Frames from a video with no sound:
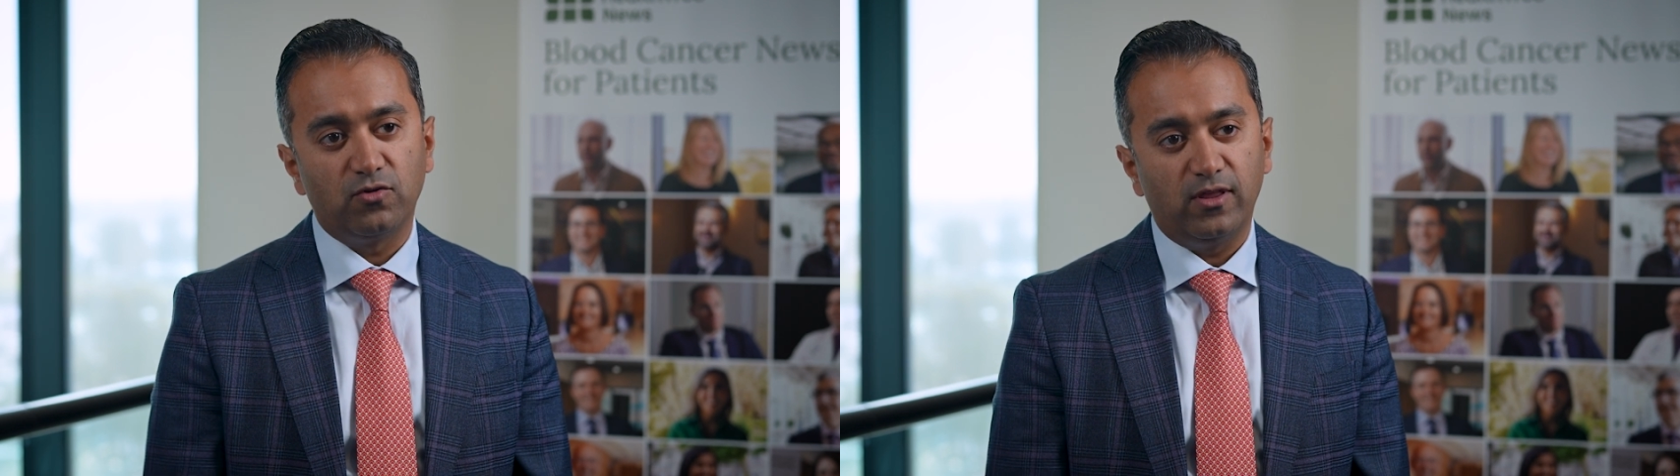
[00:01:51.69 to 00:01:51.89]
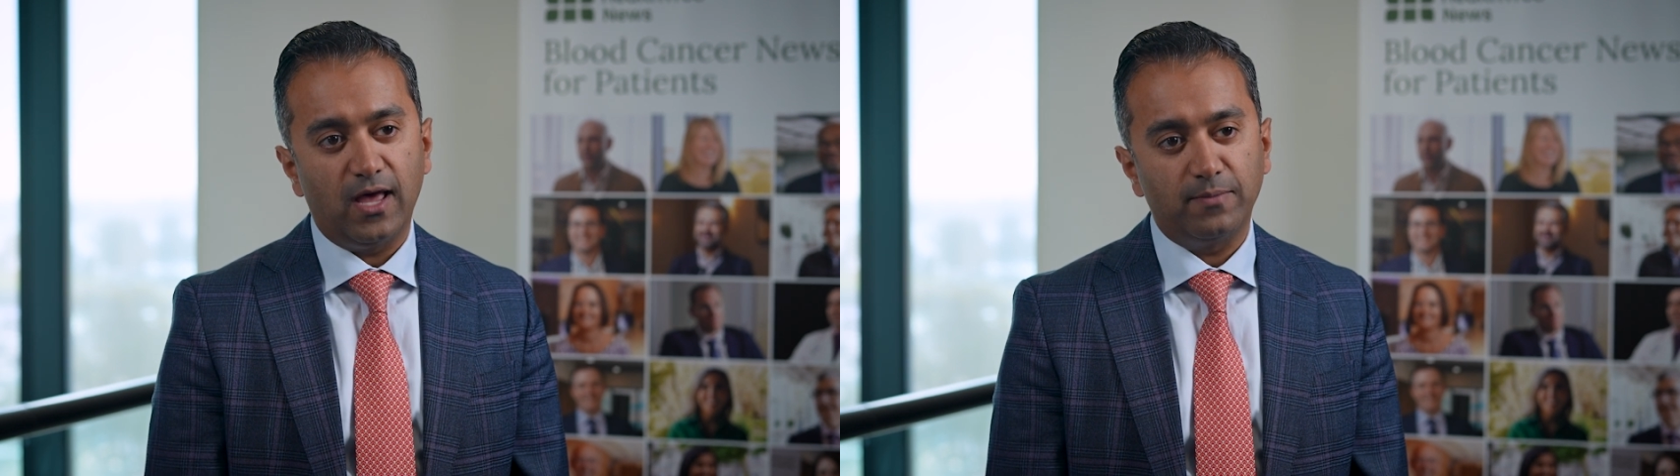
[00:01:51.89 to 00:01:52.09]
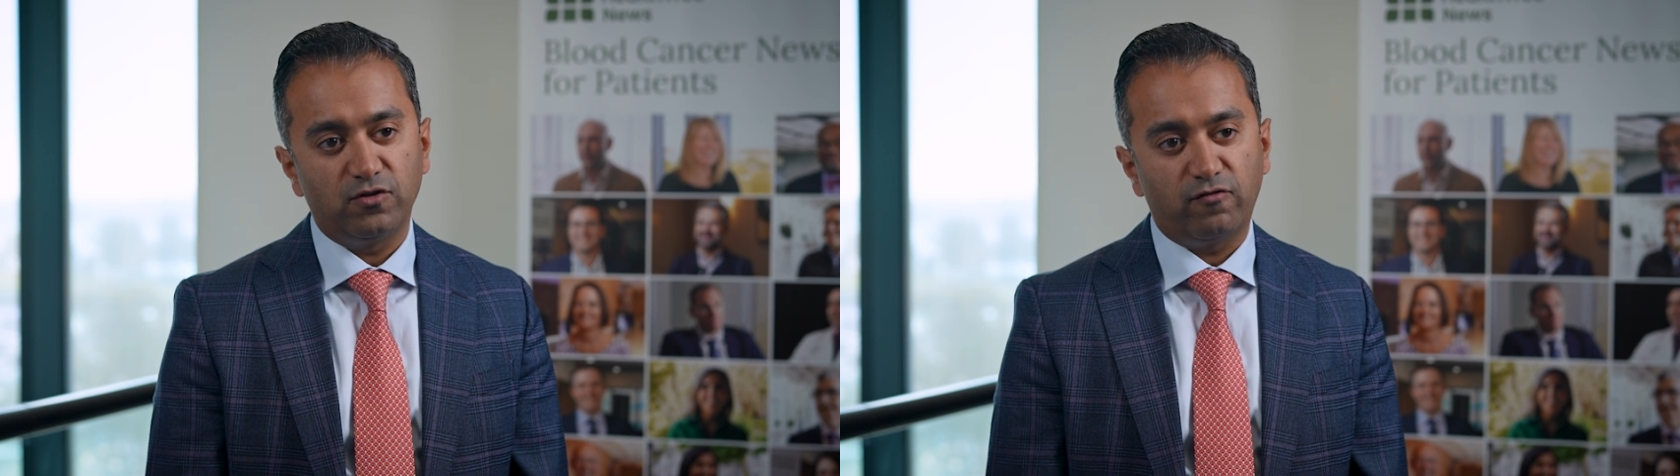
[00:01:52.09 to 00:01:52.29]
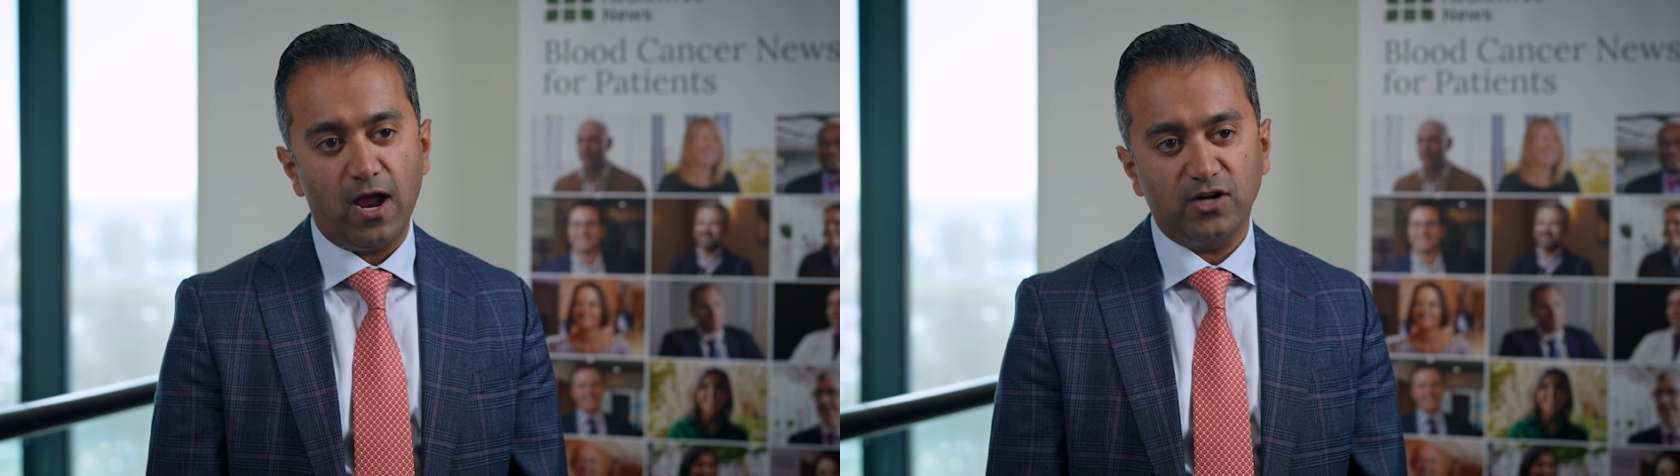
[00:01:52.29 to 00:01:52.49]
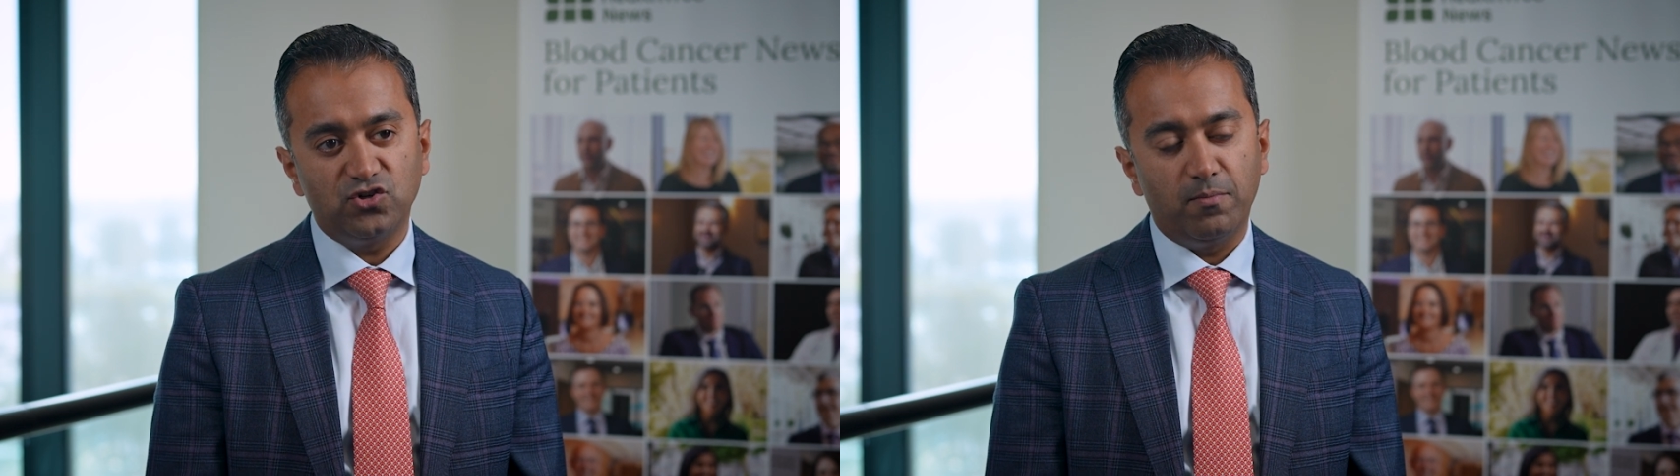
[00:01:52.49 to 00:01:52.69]
relapsed
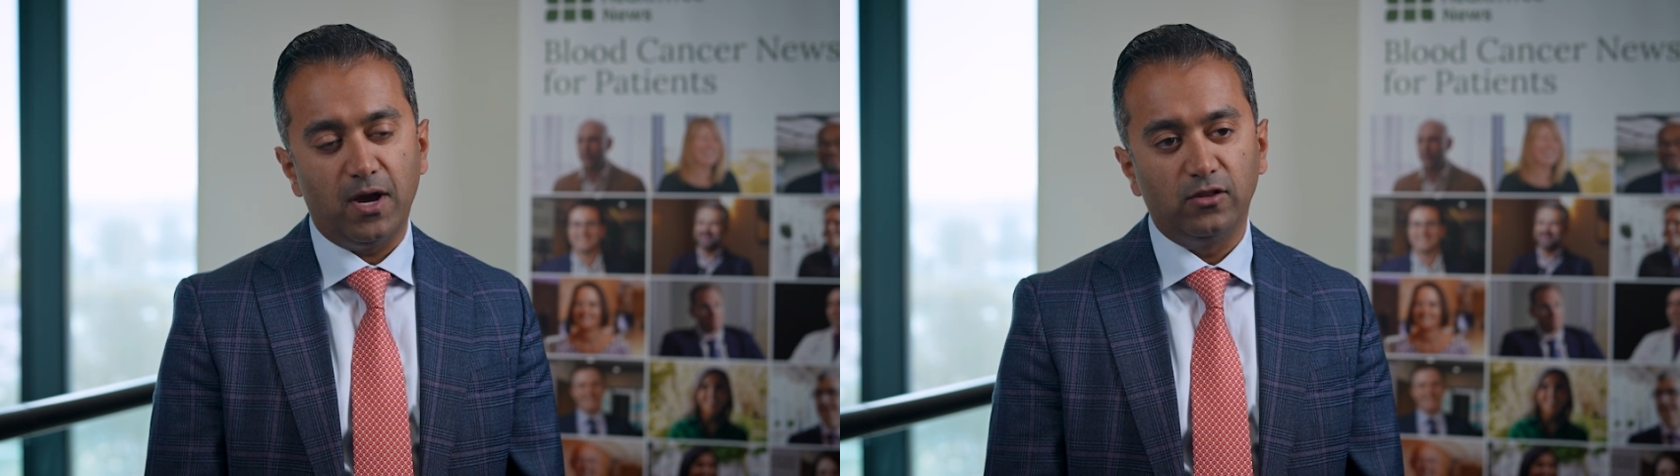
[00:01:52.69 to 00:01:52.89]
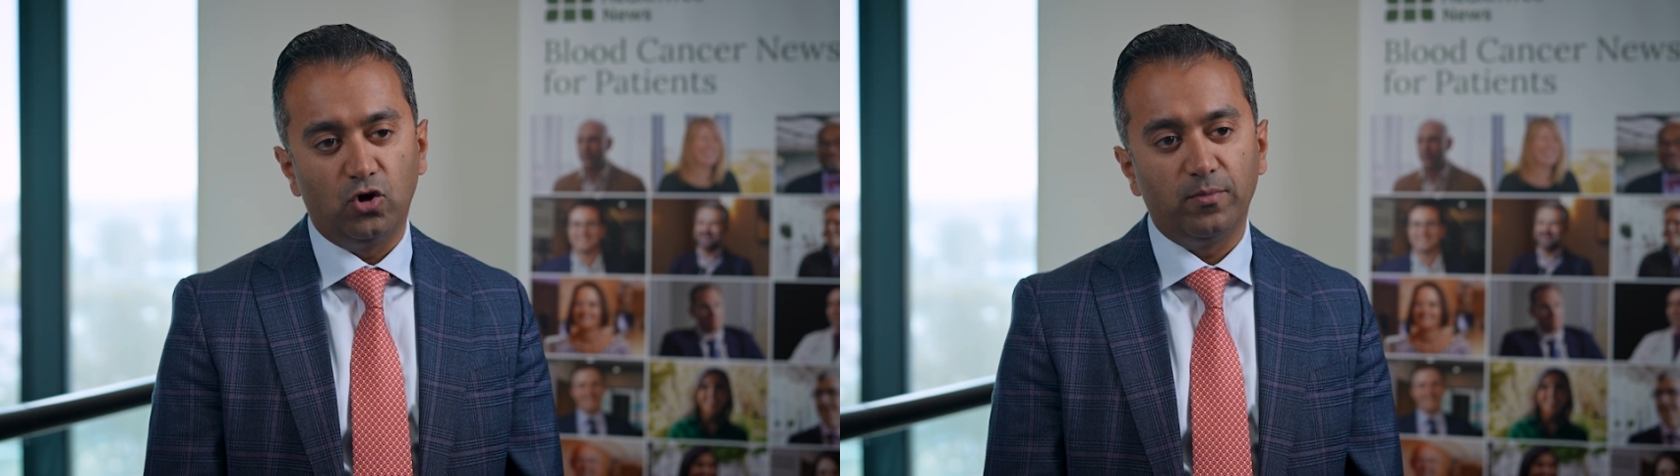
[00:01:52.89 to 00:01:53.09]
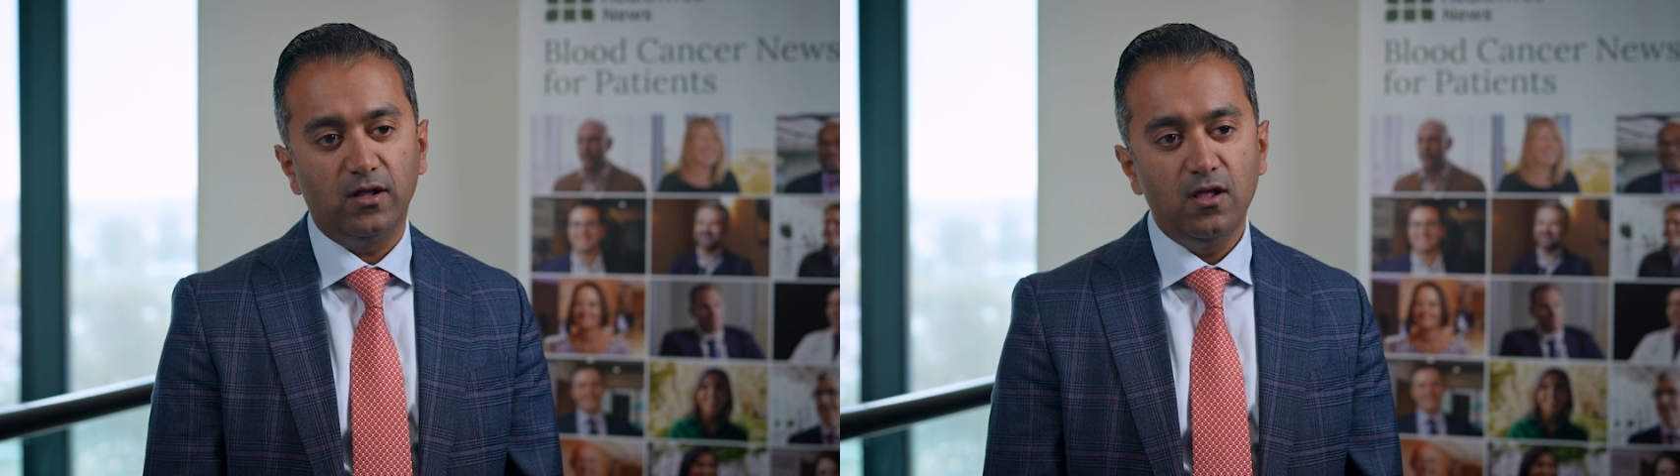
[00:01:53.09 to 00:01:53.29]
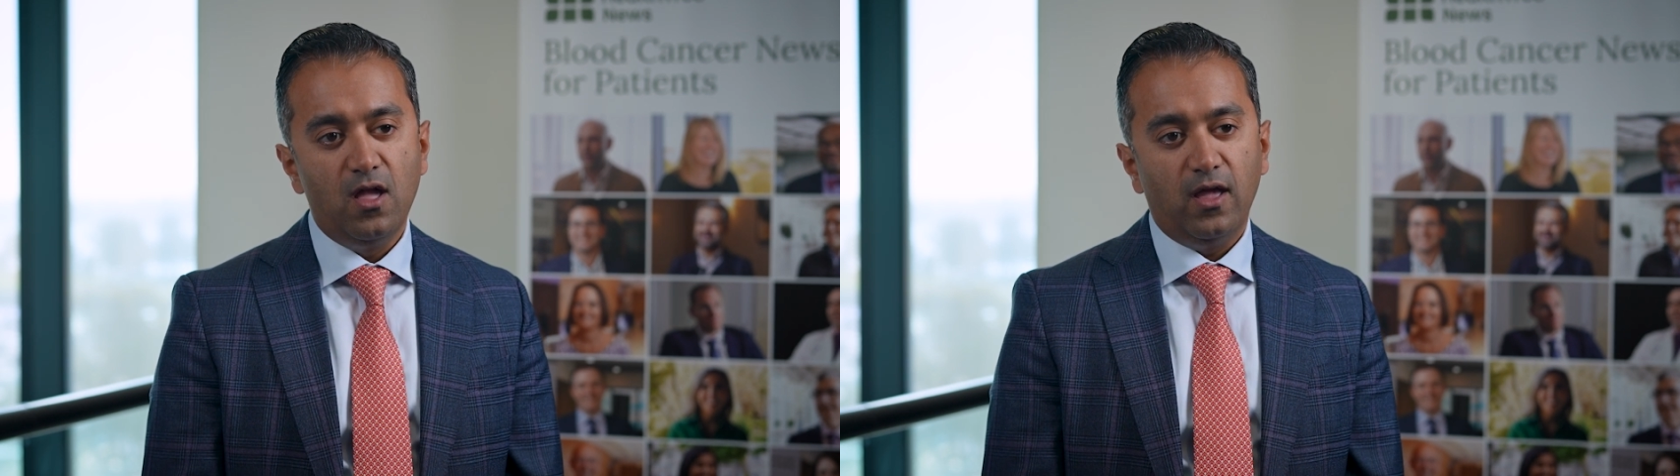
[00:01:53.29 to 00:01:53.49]
refractory myeloma,